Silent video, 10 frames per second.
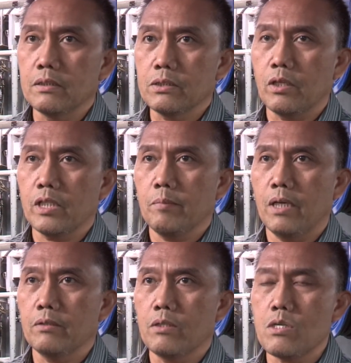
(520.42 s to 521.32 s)
talking
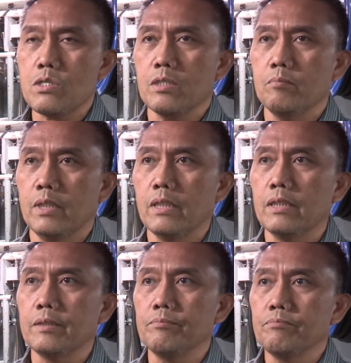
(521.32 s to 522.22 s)
about, there's some
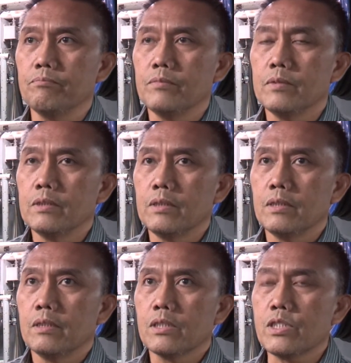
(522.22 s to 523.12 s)

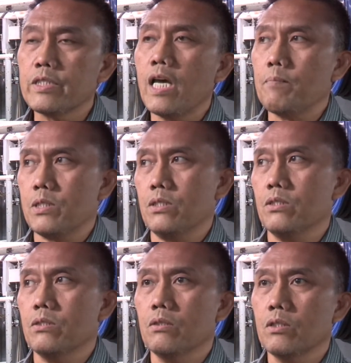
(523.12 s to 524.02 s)

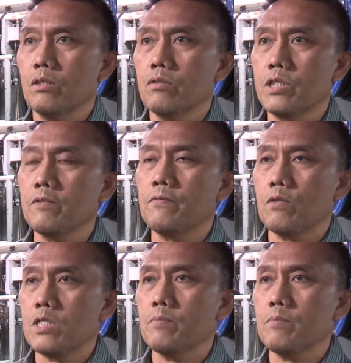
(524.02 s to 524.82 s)
steps. Ships force